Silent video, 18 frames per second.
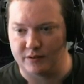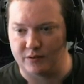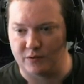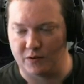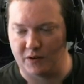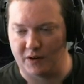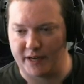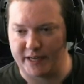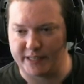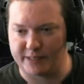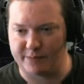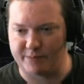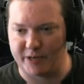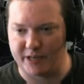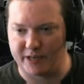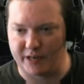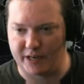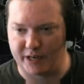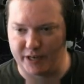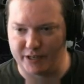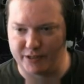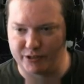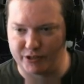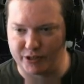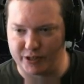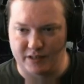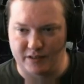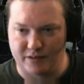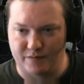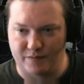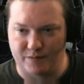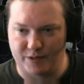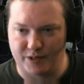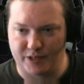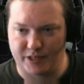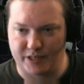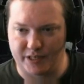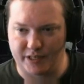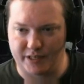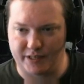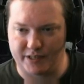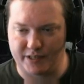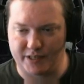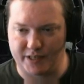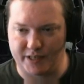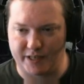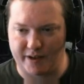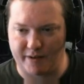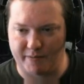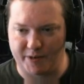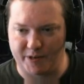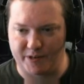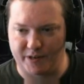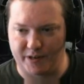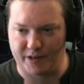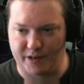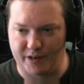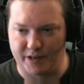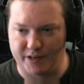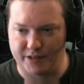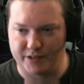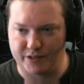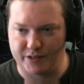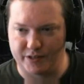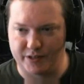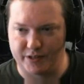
or espionage. We're going to gain sabotage.